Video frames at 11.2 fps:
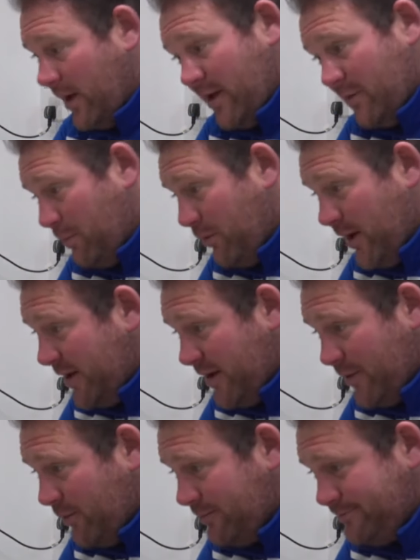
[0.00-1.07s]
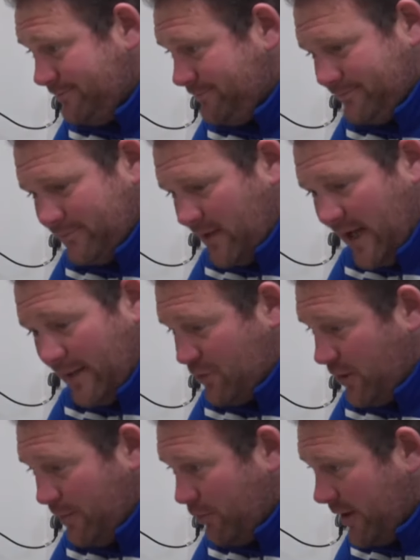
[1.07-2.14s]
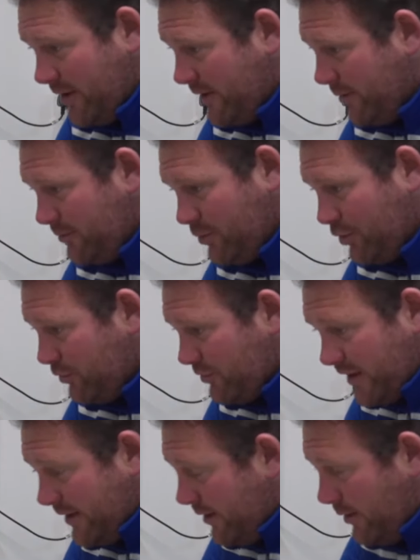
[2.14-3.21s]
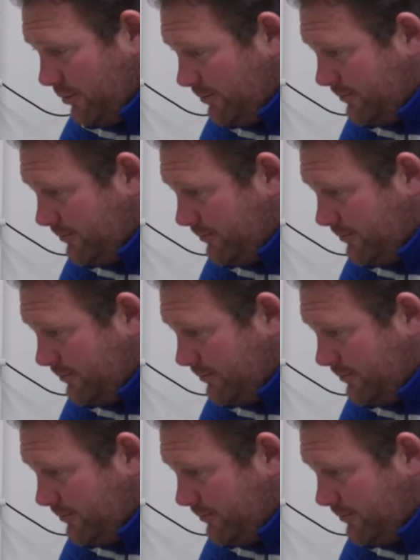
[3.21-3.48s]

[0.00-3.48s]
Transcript: It was a brilliant deal, absolutely brilliant deal. Couldn't say no.